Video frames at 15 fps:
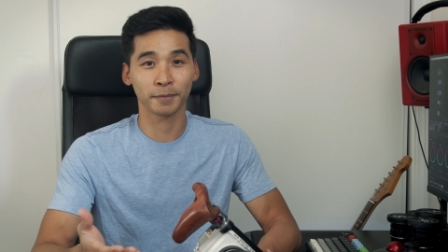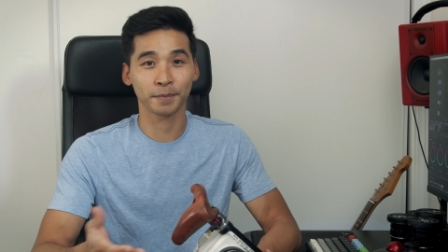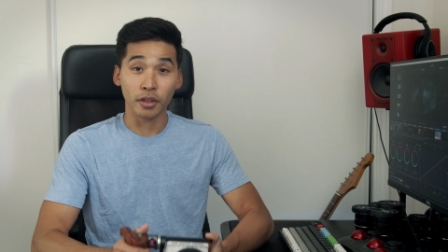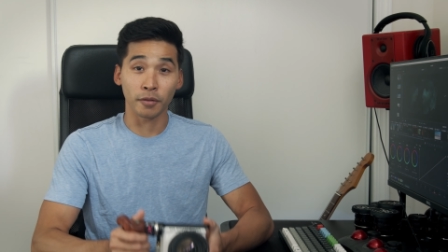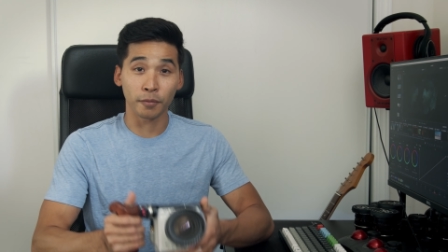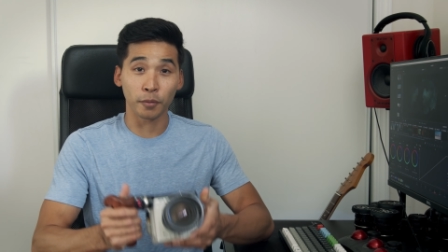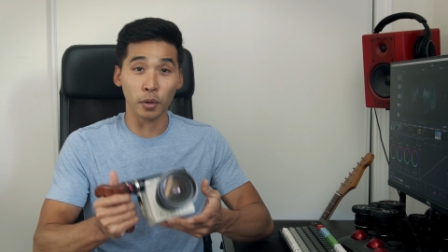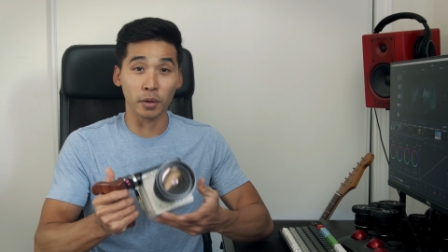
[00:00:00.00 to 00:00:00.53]

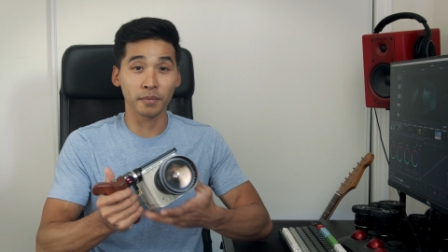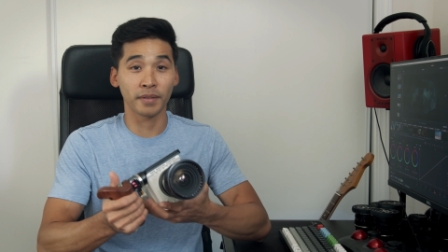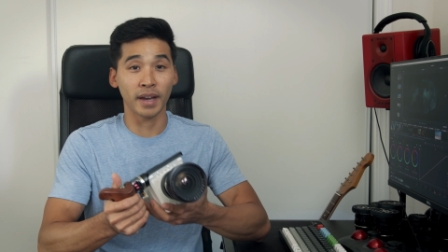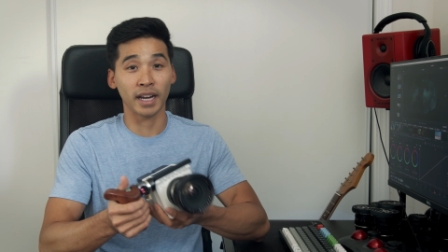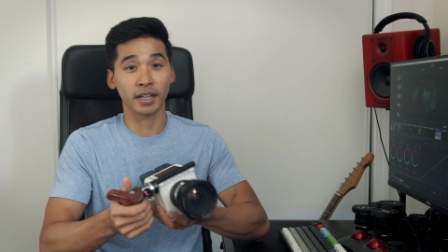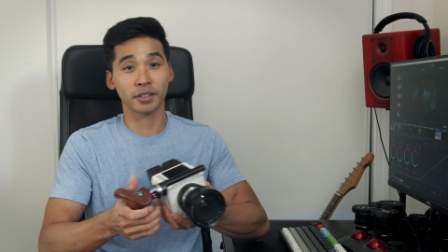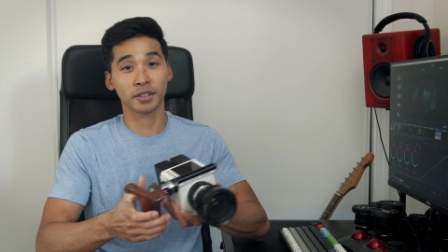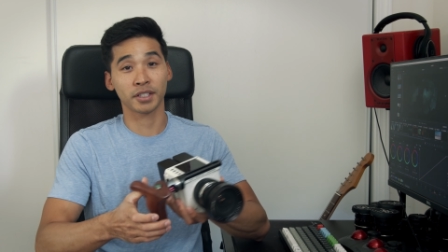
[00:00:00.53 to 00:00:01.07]
The form
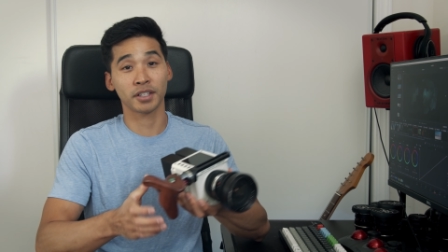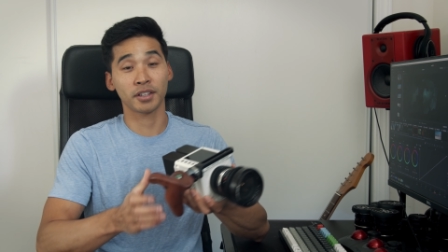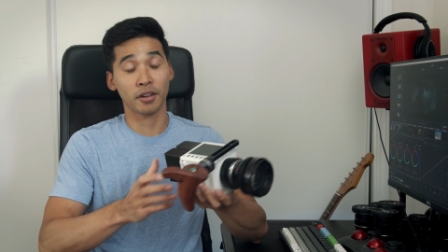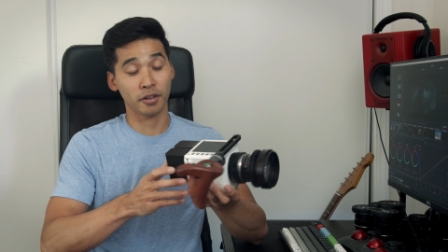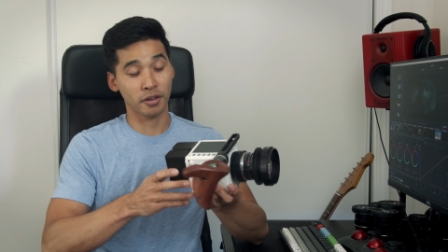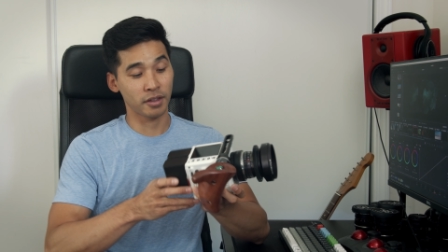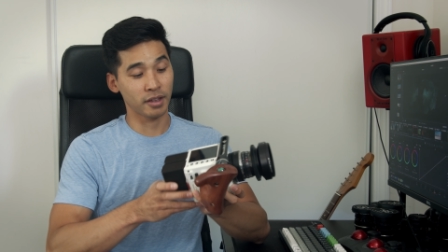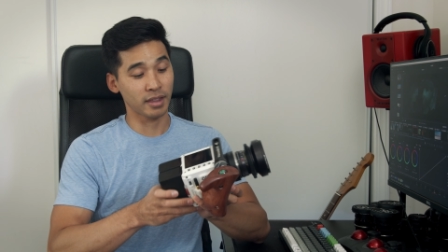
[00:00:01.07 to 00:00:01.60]
factor is
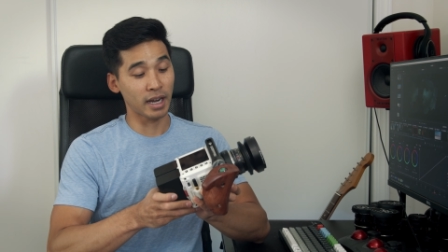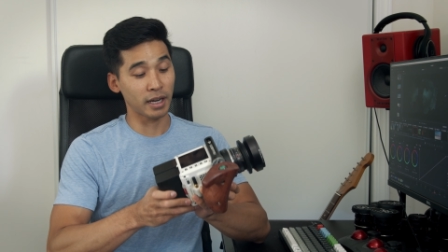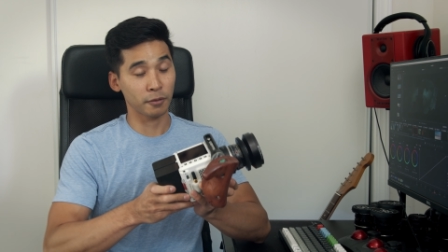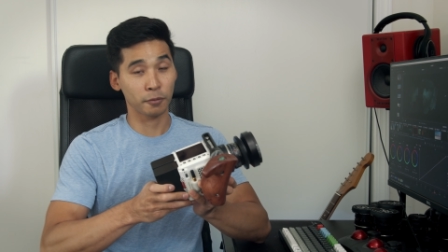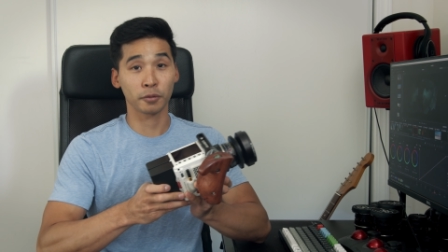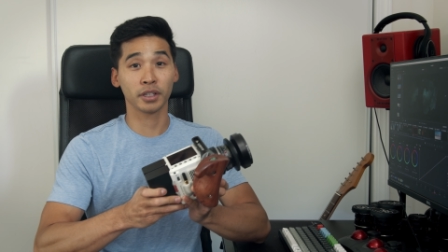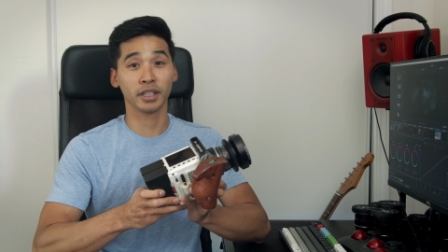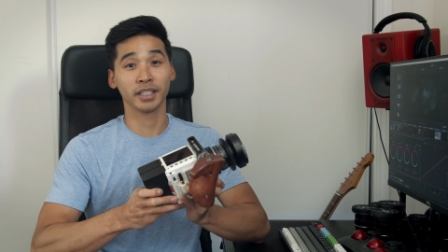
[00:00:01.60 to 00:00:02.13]
another thing that I
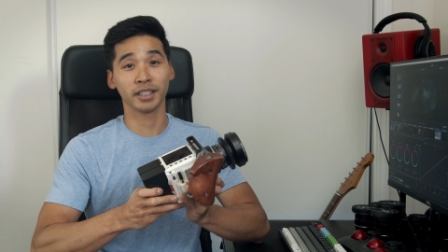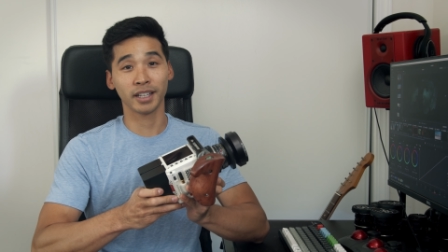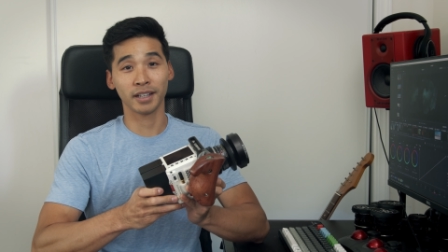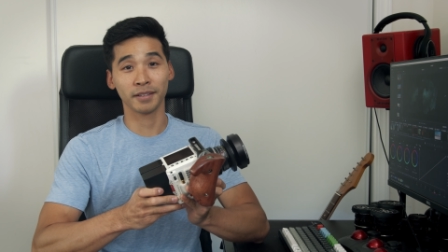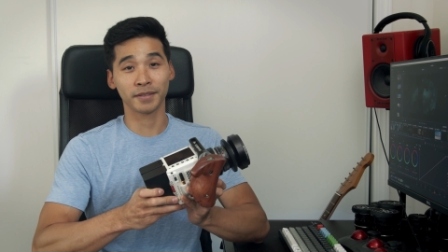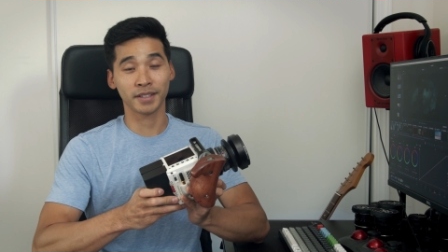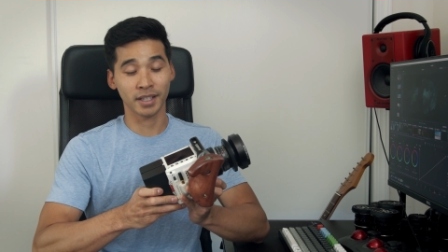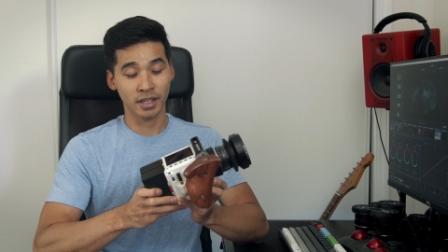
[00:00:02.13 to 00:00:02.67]
really
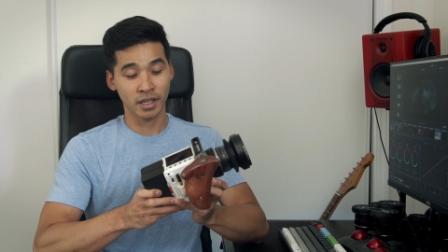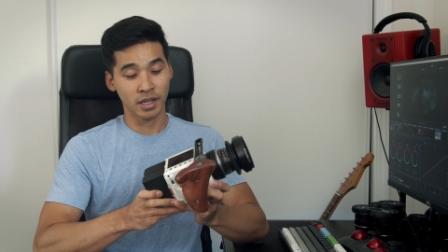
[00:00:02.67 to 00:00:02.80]
loved.